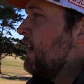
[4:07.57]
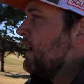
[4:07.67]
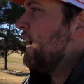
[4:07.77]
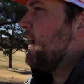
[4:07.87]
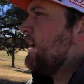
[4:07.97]

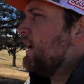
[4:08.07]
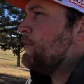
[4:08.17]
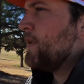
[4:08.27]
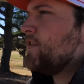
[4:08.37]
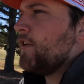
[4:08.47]
yeah, not the
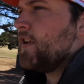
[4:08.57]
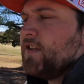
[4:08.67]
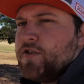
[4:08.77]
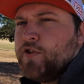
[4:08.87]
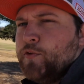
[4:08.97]
best start. That's
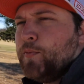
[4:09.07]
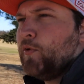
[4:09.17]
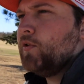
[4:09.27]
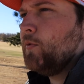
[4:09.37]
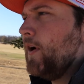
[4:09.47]
2
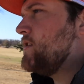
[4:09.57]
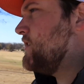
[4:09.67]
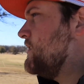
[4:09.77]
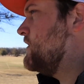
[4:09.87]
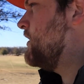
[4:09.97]
pulled
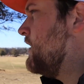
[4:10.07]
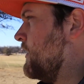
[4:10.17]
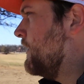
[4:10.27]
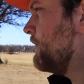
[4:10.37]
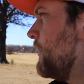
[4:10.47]
wedges
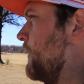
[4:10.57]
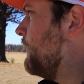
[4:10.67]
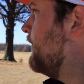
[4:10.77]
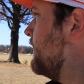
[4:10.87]
in a row.